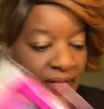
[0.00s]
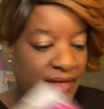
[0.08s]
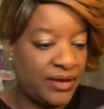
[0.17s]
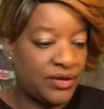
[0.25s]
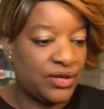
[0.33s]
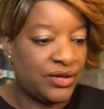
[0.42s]

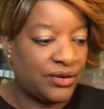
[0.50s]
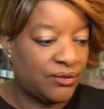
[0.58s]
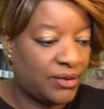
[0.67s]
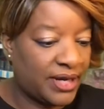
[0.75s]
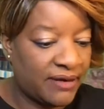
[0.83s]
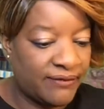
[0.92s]
then, you know,
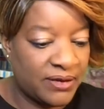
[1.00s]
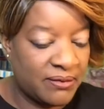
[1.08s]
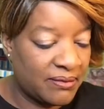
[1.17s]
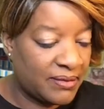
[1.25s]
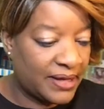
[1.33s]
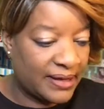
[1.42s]
whatever
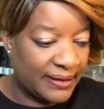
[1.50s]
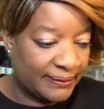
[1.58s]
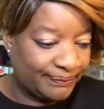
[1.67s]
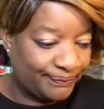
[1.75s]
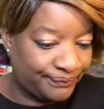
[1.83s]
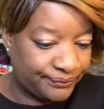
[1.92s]

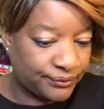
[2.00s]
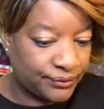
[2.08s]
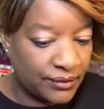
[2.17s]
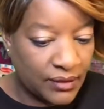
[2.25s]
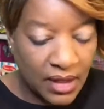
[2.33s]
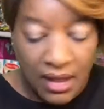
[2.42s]
um,
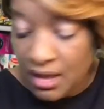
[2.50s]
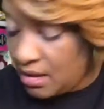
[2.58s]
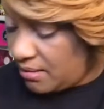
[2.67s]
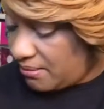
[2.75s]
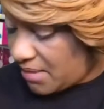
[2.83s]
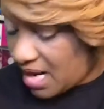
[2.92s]

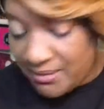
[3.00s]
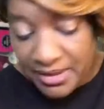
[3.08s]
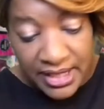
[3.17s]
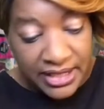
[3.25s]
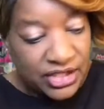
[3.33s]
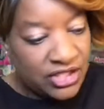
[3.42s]
mama
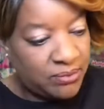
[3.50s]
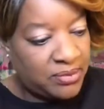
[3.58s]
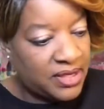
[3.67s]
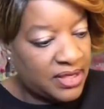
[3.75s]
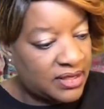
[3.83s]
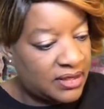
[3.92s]
that she
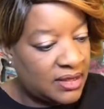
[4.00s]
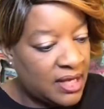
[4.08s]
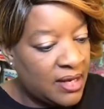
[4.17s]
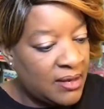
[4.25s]
picks.